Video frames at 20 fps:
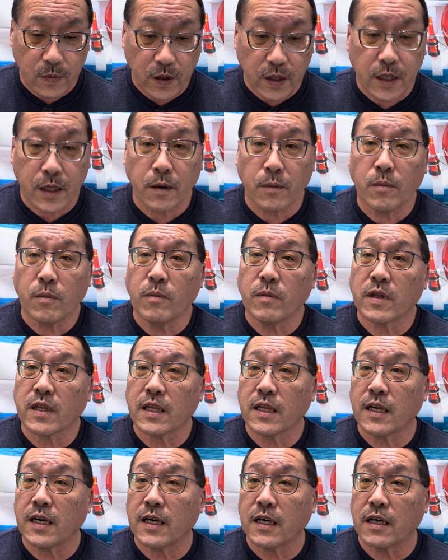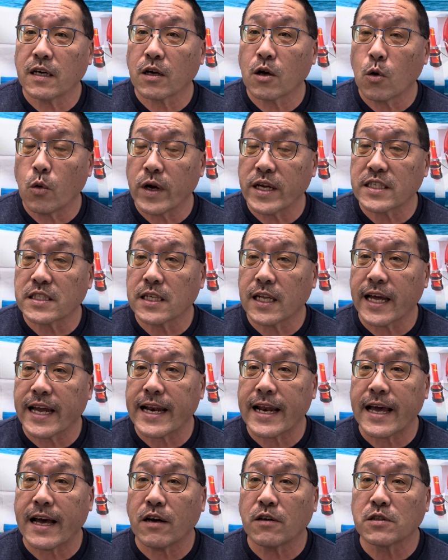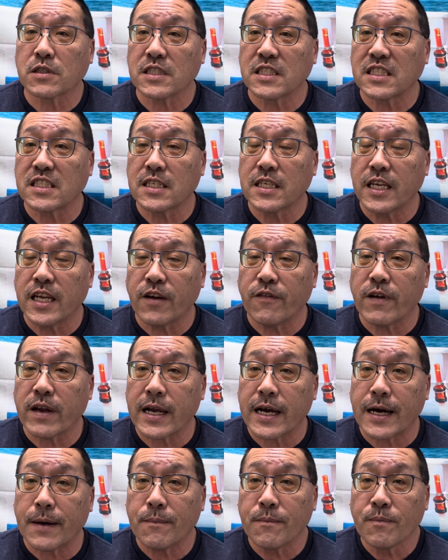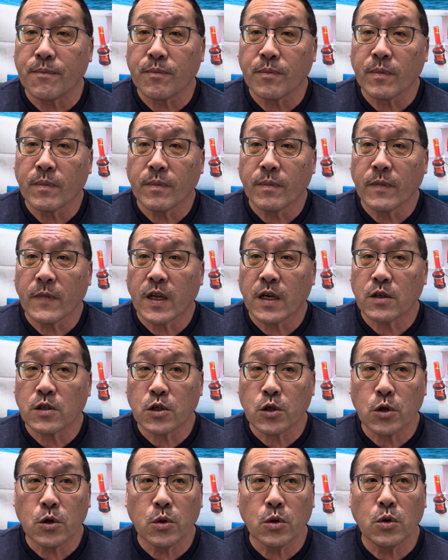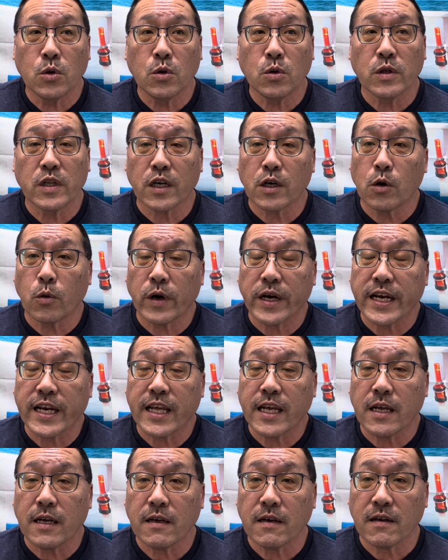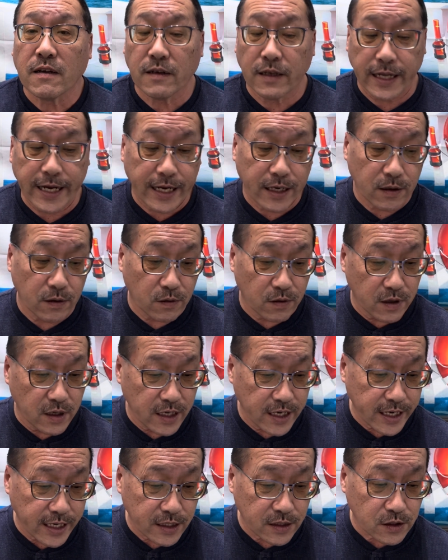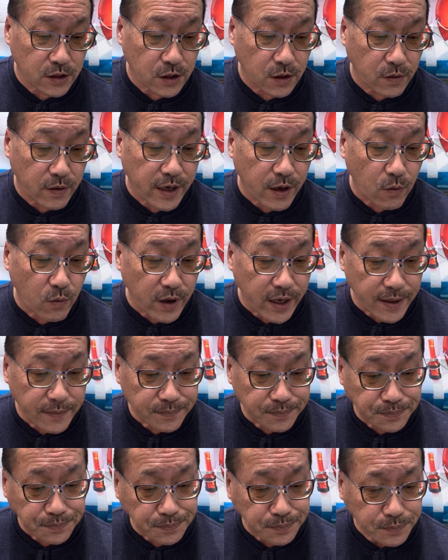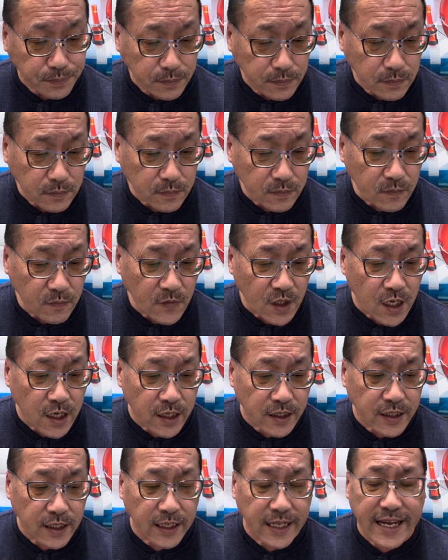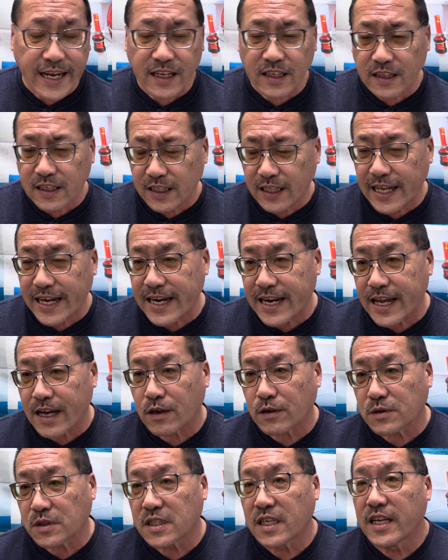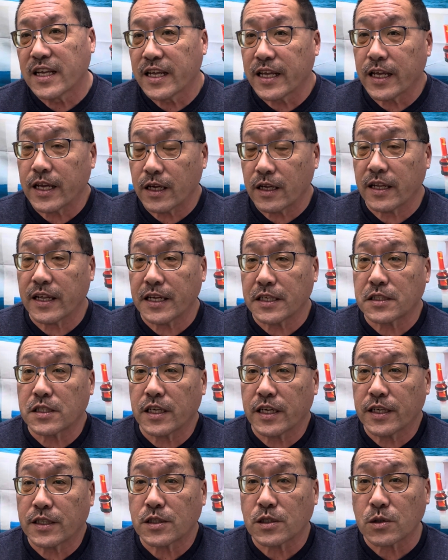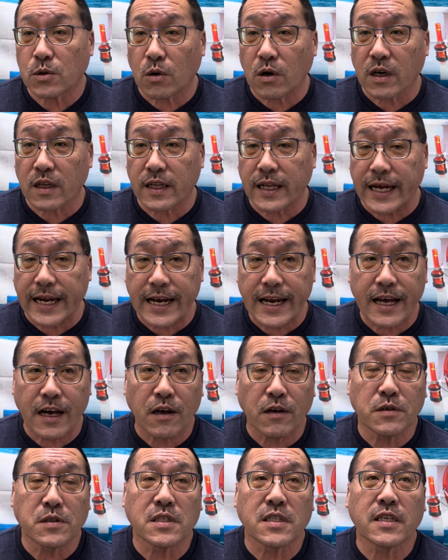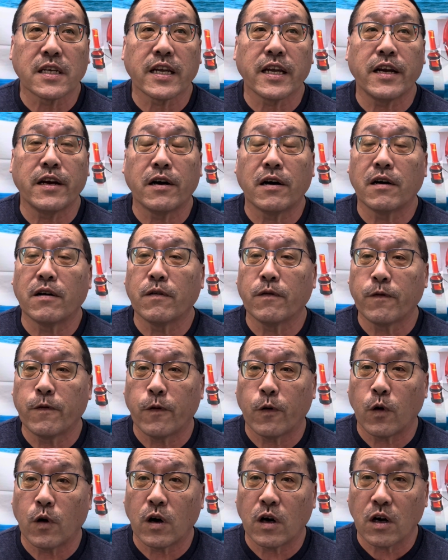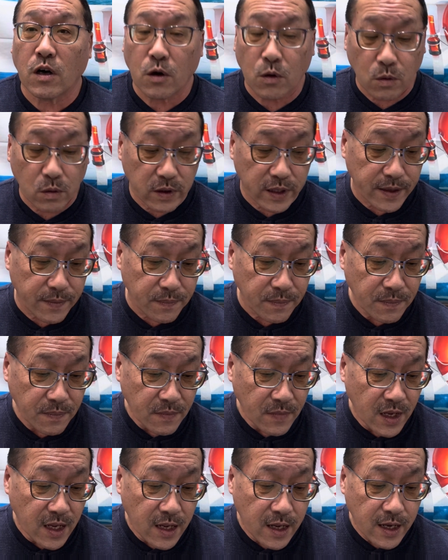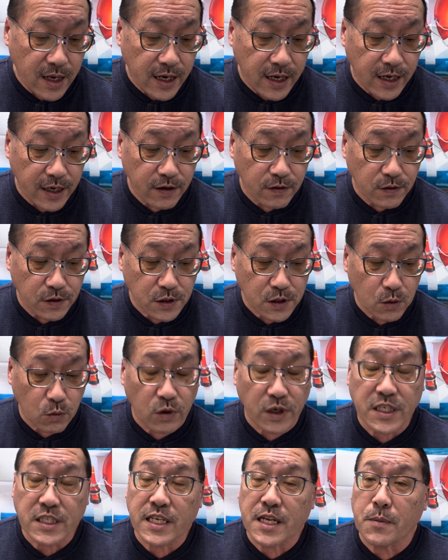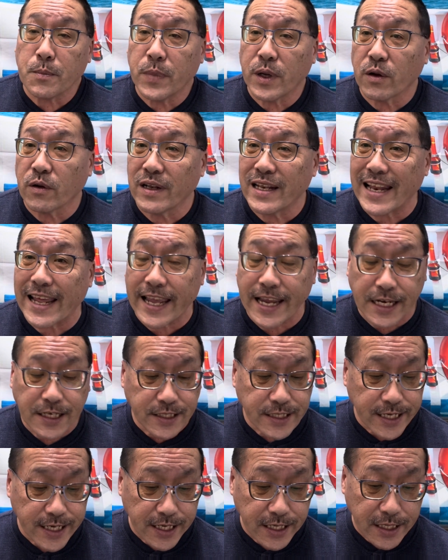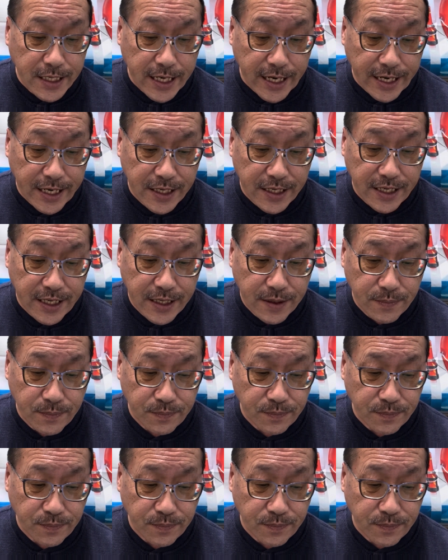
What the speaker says: the Quinn's Lighthouse is giving up to the greedy landlord. And so anyway, the lighthouse, it's a historic lighthouse here for Oakland. It was originally built in 1890,